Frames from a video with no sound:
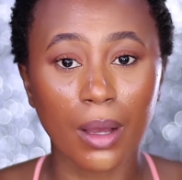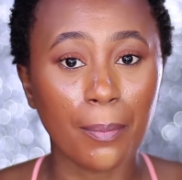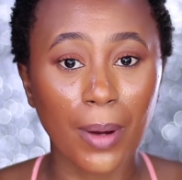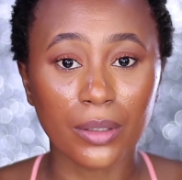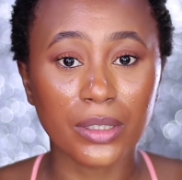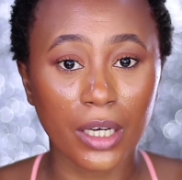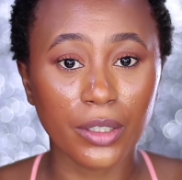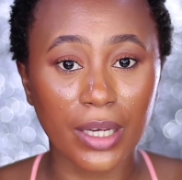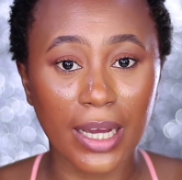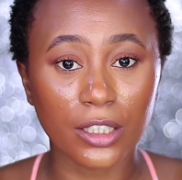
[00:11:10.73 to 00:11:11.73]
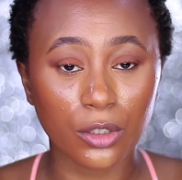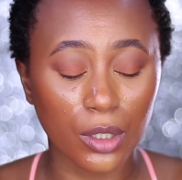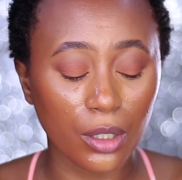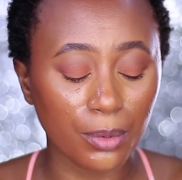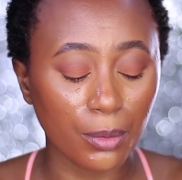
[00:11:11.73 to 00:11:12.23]
But I'll tell you guys
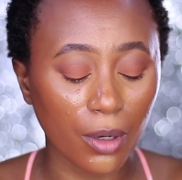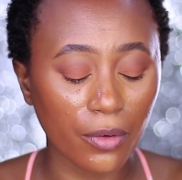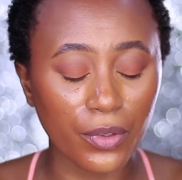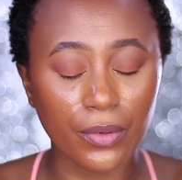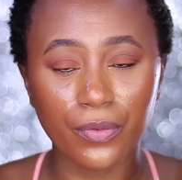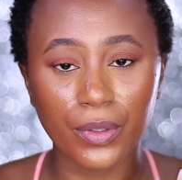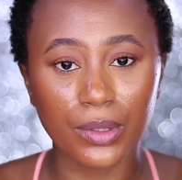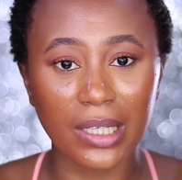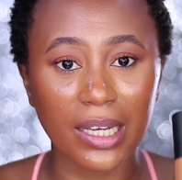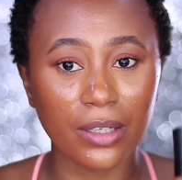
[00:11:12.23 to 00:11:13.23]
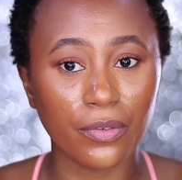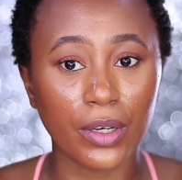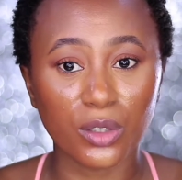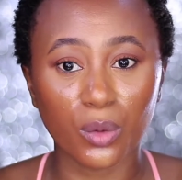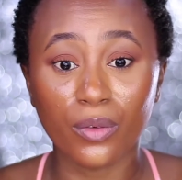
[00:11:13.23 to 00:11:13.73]
straight up, the Morphe Filter
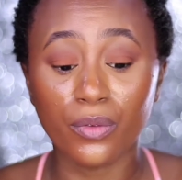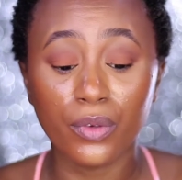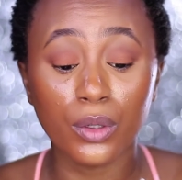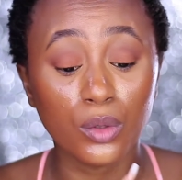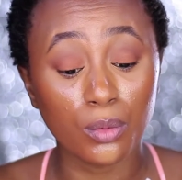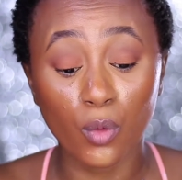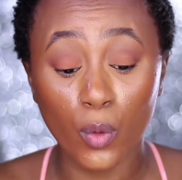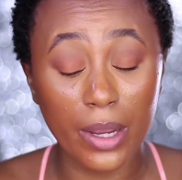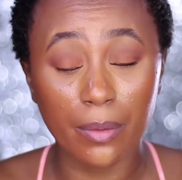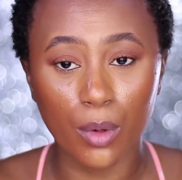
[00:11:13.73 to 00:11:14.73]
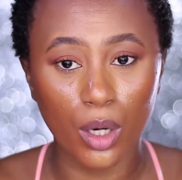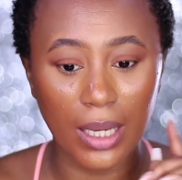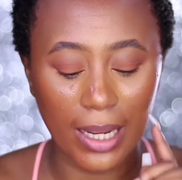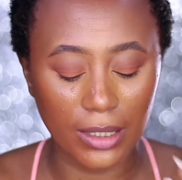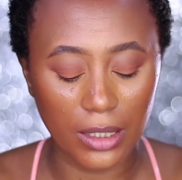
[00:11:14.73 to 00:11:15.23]
Effect one feels way more
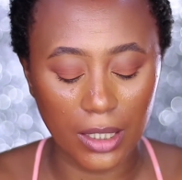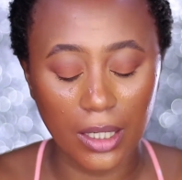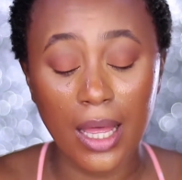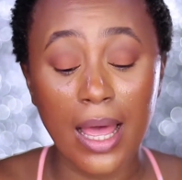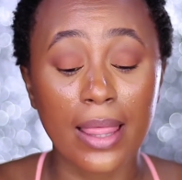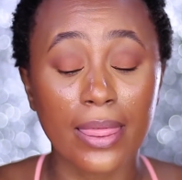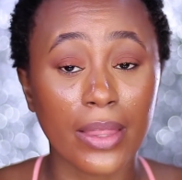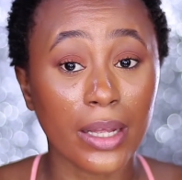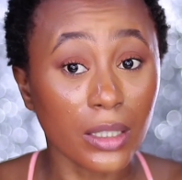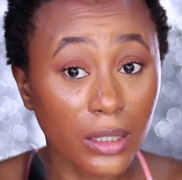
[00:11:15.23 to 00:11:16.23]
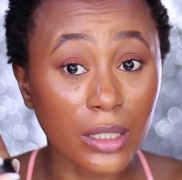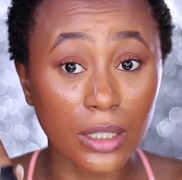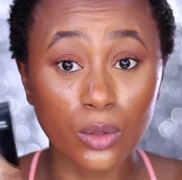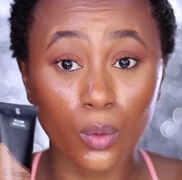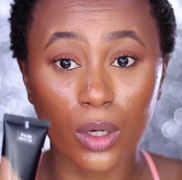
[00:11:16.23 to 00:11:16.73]
lighter than
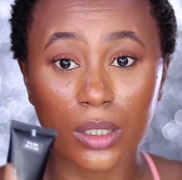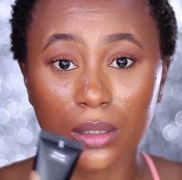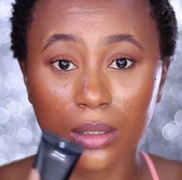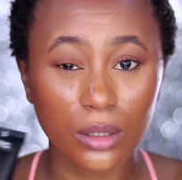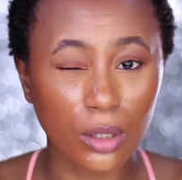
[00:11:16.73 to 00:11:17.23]
this one.